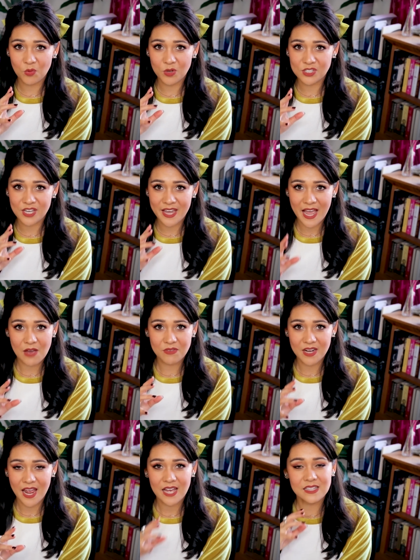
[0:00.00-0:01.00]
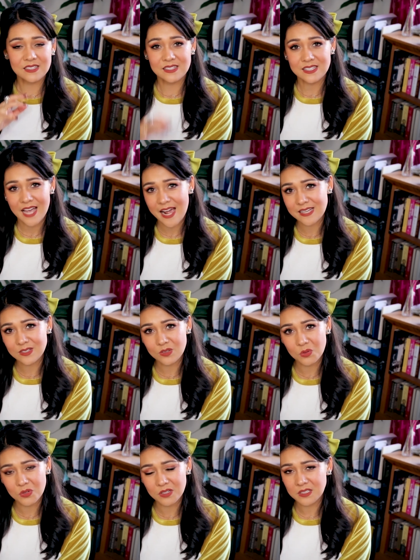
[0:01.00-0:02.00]
which I haven't had since high
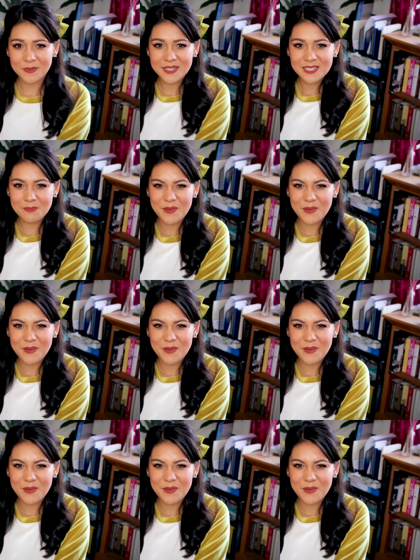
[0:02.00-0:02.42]
school, but it's